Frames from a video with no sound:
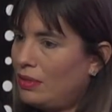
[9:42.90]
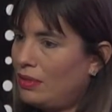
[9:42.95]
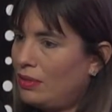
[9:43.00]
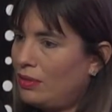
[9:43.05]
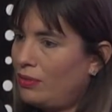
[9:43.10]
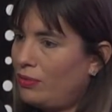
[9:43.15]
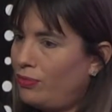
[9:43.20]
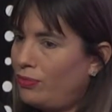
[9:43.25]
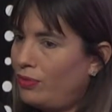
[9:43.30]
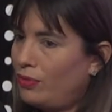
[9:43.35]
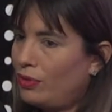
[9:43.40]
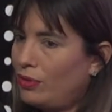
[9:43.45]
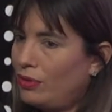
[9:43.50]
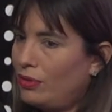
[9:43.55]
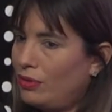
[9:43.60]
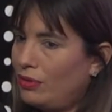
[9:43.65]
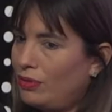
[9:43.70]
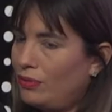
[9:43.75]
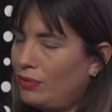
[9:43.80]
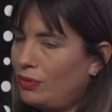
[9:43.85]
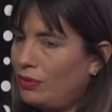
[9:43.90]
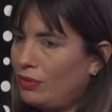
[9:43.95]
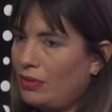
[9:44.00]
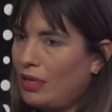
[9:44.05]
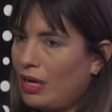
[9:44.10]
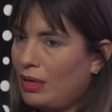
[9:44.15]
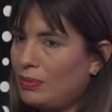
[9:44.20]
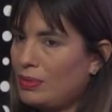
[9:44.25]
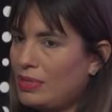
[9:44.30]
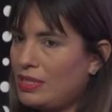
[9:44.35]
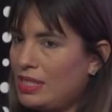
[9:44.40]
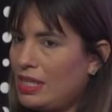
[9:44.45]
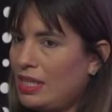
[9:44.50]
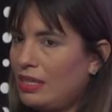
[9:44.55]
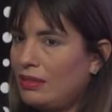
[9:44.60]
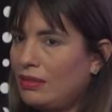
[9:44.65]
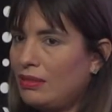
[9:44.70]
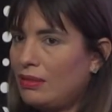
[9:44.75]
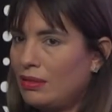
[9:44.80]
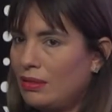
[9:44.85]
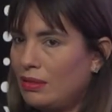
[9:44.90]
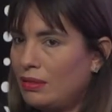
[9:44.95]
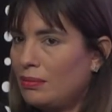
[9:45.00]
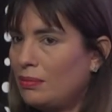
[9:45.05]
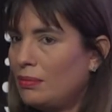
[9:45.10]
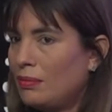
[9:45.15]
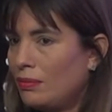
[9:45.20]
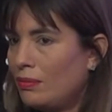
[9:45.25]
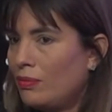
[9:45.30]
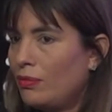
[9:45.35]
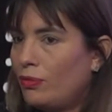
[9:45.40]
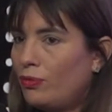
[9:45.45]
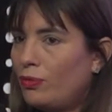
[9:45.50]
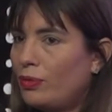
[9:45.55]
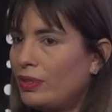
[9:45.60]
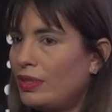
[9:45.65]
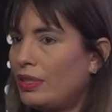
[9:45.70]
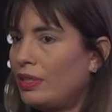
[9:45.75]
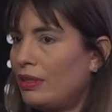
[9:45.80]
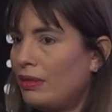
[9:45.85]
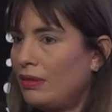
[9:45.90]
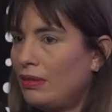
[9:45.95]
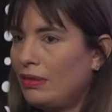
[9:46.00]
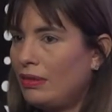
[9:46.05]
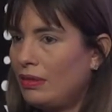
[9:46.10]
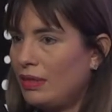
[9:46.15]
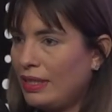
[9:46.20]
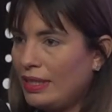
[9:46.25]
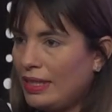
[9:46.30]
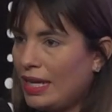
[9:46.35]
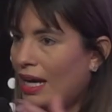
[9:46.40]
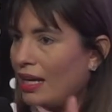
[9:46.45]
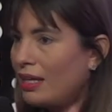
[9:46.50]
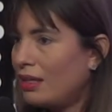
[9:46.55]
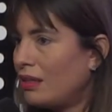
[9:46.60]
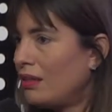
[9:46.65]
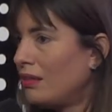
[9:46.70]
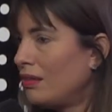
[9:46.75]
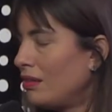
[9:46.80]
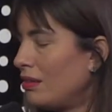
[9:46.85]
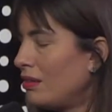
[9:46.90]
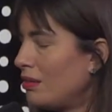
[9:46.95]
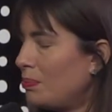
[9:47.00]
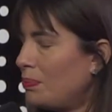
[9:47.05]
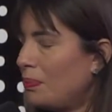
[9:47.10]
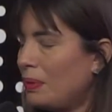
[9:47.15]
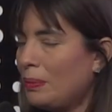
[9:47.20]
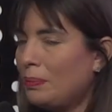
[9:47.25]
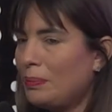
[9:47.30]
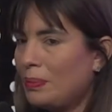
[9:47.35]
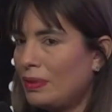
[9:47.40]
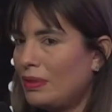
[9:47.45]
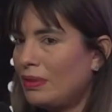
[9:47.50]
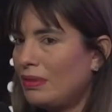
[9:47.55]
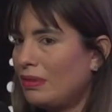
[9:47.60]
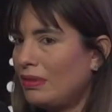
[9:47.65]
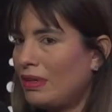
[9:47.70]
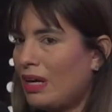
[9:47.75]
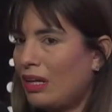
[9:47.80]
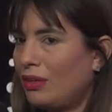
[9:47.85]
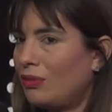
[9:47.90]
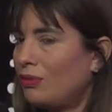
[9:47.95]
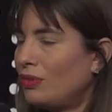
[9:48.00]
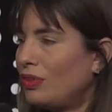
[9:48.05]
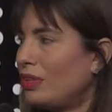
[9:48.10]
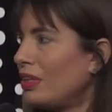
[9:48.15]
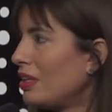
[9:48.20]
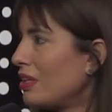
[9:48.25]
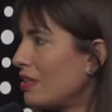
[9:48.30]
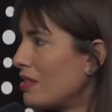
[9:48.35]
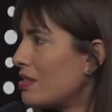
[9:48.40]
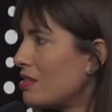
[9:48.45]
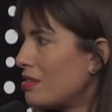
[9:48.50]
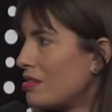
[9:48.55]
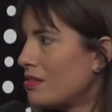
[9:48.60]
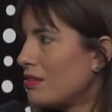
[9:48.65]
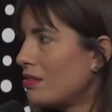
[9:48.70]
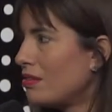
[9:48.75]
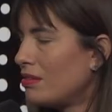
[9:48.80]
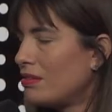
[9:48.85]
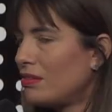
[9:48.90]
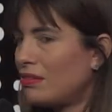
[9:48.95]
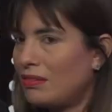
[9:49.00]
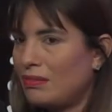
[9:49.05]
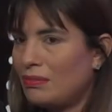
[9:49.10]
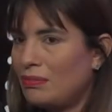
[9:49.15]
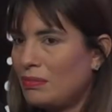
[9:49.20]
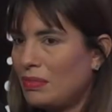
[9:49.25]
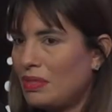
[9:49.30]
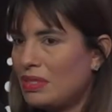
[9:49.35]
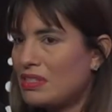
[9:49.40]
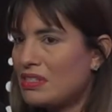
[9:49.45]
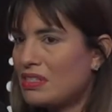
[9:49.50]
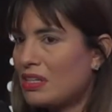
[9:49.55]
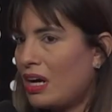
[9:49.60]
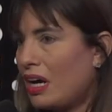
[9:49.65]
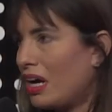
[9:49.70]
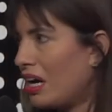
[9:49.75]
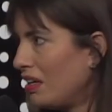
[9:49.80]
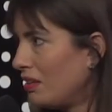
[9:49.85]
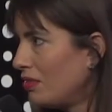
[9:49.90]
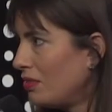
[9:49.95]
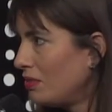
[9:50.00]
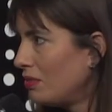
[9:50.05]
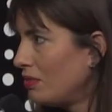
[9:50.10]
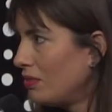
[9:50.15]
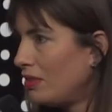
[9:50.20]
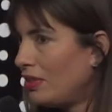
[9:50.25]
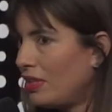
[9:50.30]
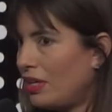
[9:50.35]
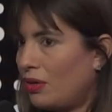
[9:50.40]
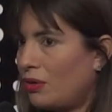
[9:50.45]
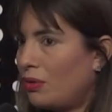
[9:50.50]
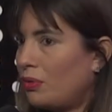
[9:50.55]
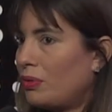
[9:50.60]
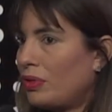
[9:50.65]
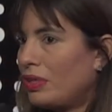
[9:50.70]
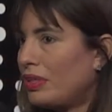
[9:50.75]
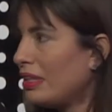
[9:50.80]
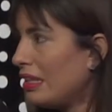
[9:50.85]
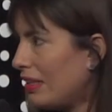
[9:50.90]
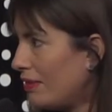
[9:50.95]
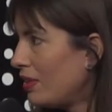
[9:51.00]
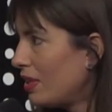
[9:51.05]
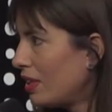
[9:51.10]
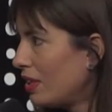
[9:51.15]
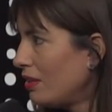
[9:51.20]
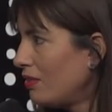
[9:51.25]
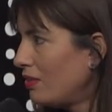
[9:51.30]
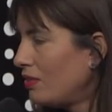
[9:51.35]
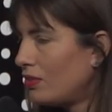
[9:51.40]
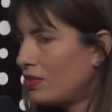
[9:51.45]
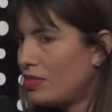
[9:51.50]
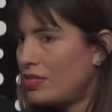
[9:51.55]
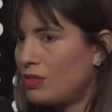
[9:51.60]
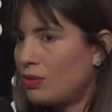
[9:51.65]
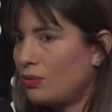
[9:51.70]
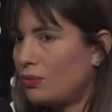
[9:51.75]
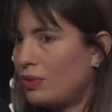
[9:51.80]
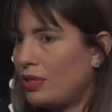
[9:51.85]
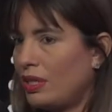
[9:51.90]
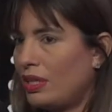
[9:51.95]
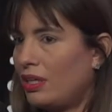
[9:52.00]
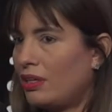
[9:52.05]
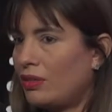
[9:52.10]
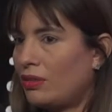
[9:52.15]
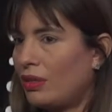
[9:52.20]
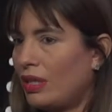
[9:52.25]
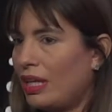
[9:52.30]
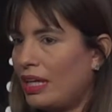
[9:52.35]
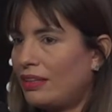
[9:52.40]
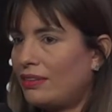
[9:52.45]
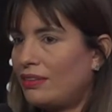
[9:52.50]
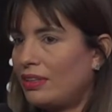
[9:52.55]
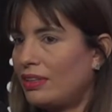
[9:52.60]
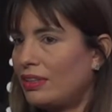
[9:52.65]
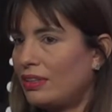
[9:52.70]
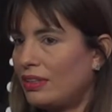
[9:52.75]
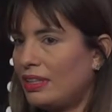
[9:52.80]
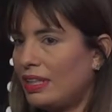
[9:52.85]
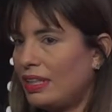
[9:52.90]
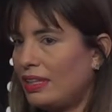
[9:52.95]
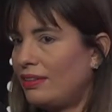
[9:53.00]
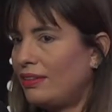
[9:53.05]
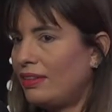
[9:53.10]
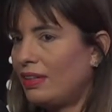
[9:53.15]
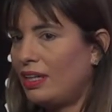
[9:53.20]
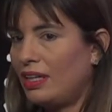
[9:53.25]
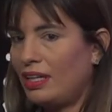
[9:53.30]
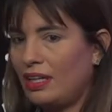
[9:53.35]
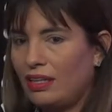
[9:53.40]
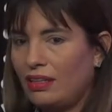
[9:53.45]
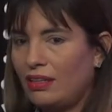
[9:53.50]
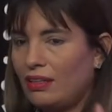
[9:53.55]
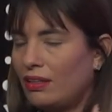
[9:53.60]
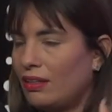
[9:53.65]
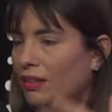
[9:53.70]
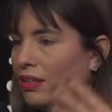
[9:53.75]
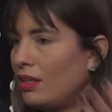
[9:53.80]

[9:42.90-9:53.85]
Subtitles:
for I would say for the young people. I don't think it's hard. They are already living it, so they are collecting the data and